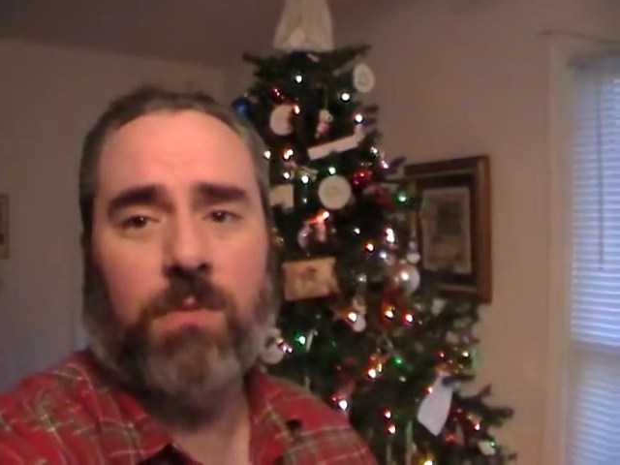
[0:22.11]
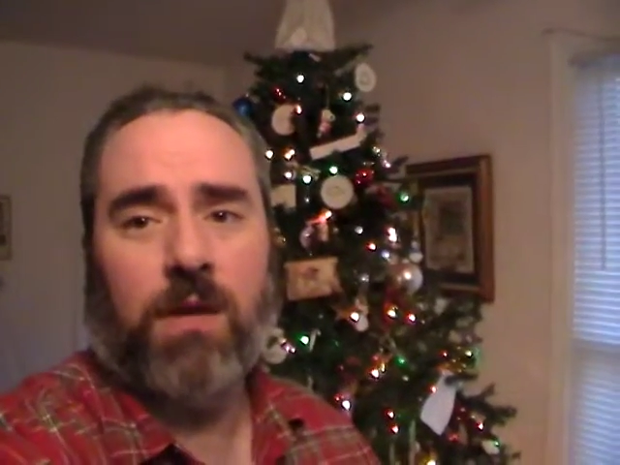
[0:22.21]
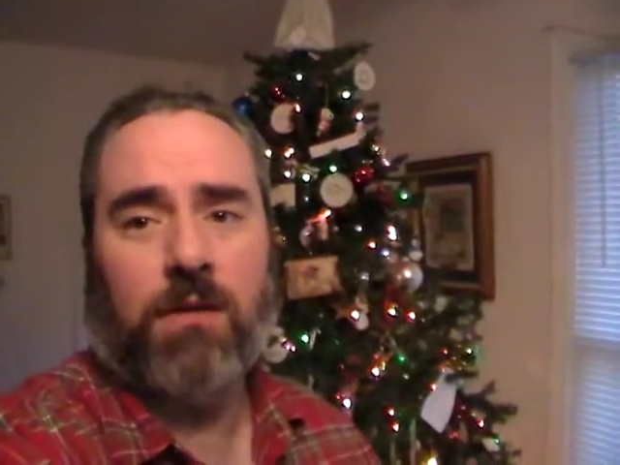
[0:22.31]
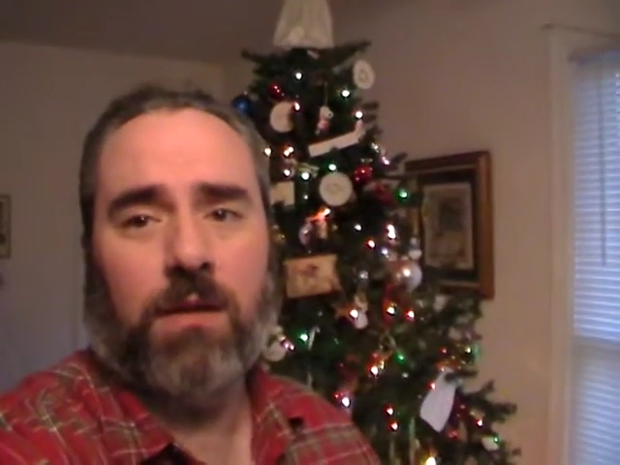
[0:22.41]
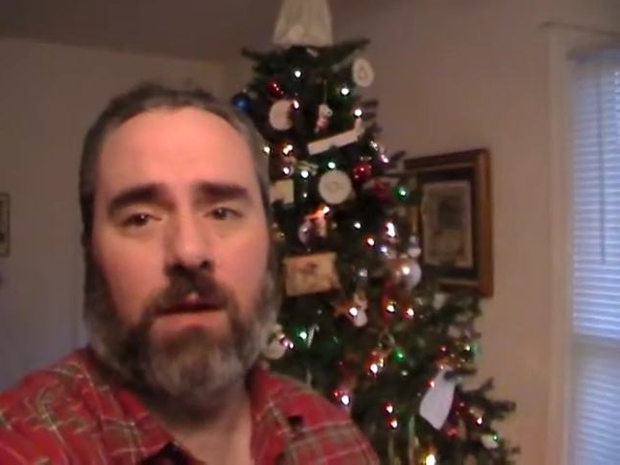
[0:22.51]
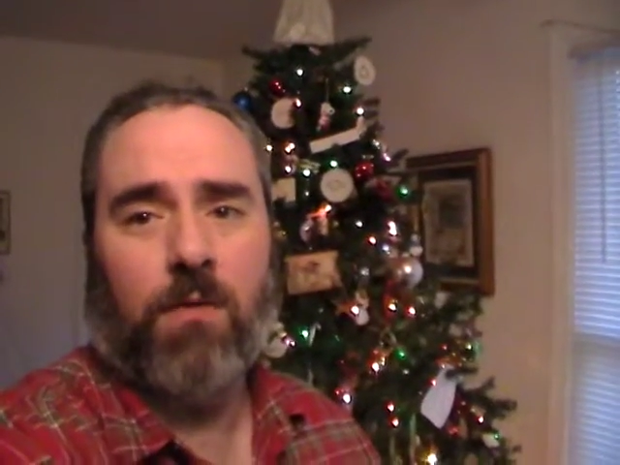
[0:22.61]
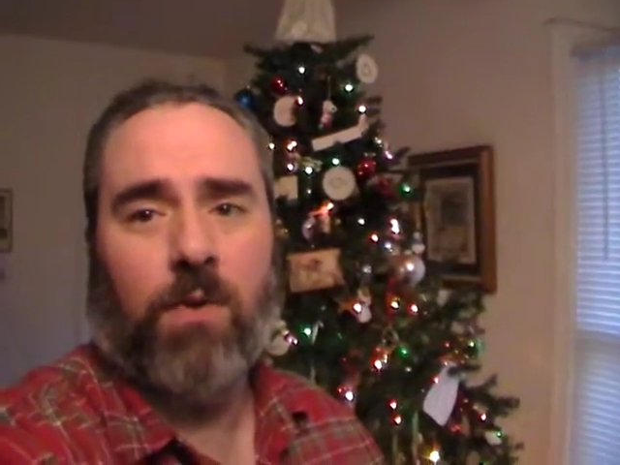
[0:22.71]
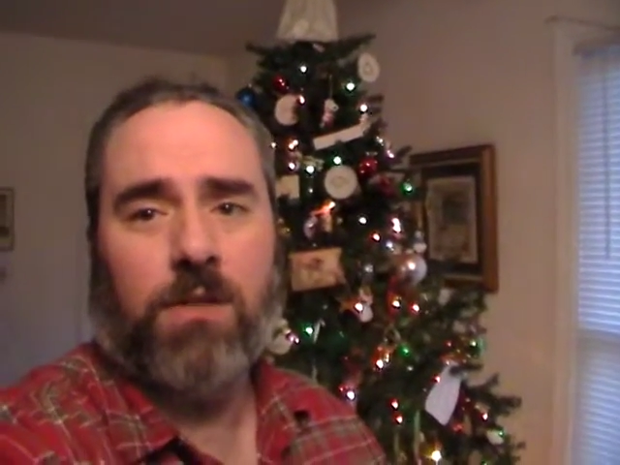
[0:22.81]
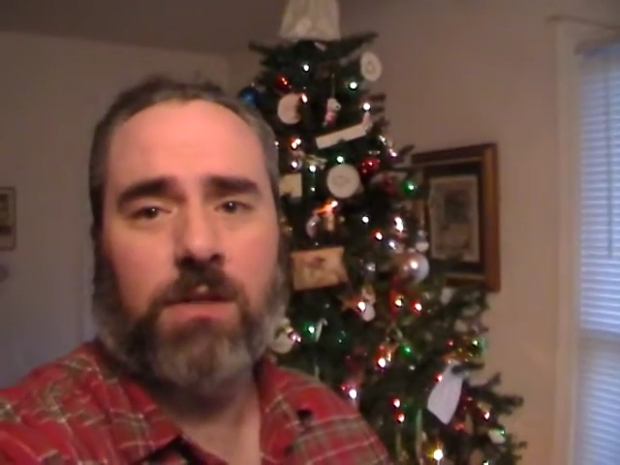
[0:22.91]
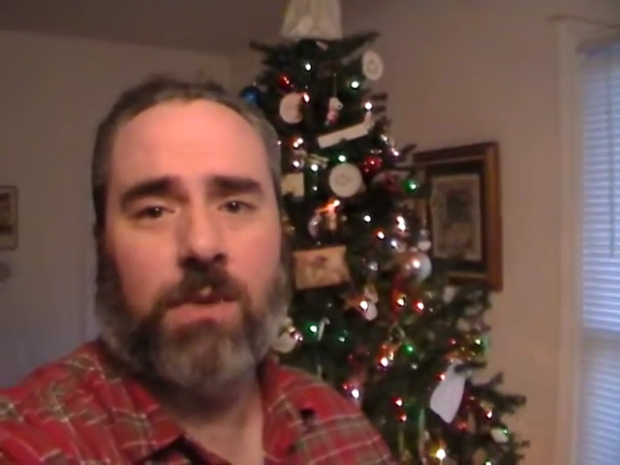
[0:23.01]
been
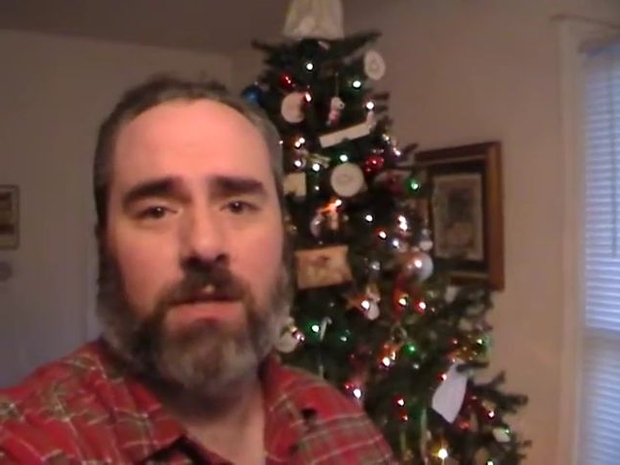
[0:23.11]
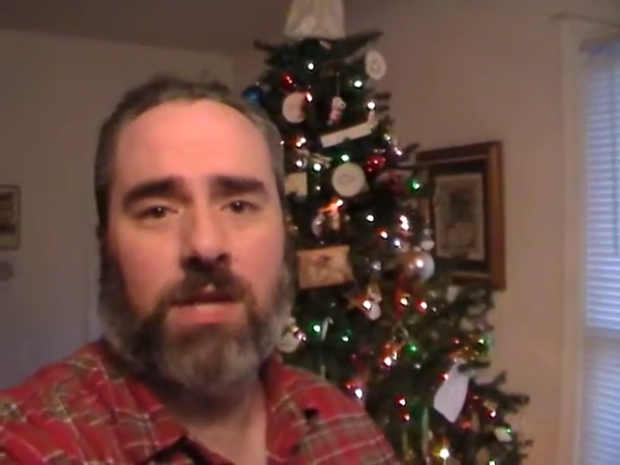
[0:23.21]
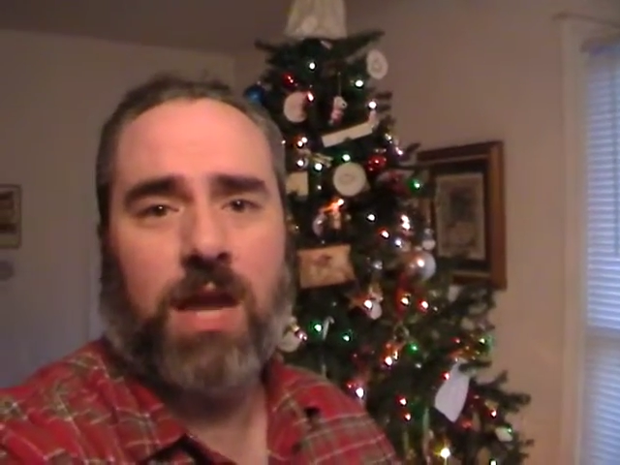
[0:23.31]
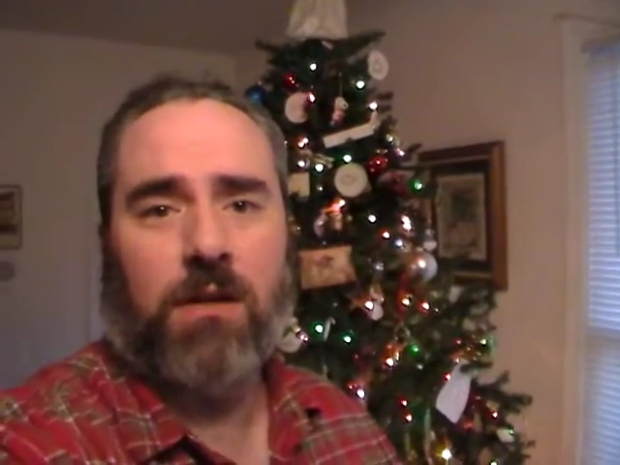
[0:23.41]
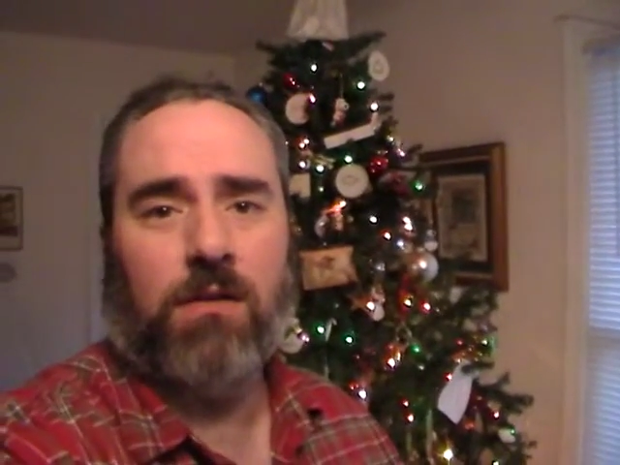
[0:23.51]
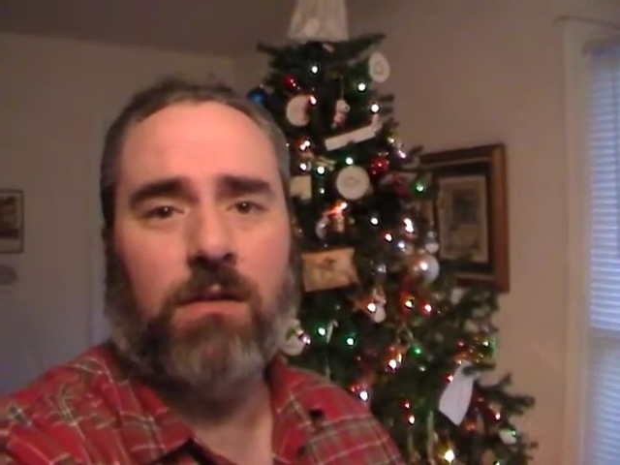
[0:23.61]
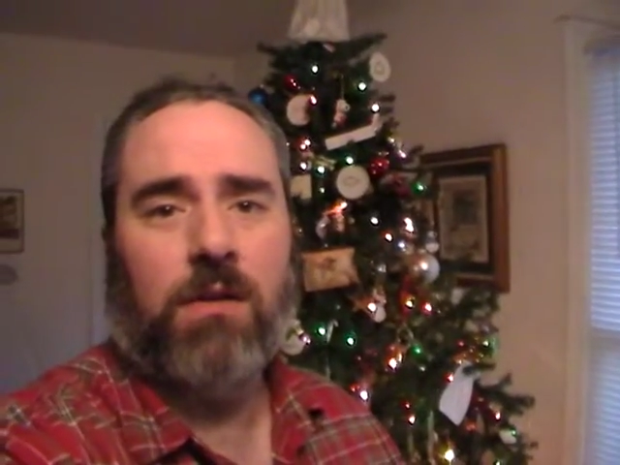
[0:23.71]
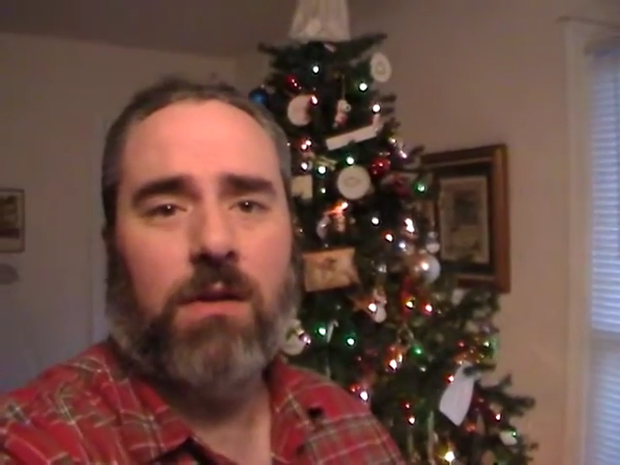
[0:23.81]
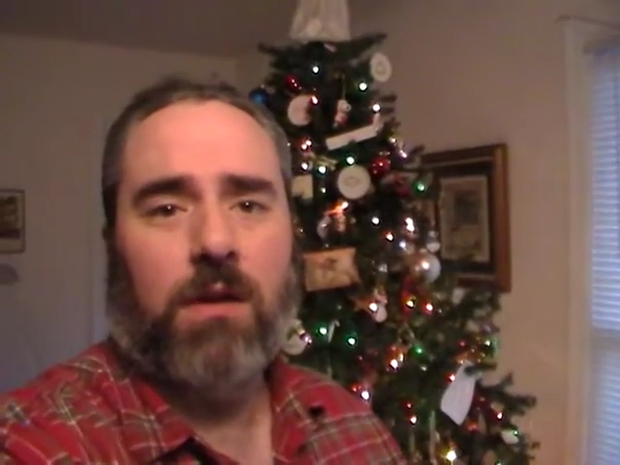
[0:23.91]
watching my channel.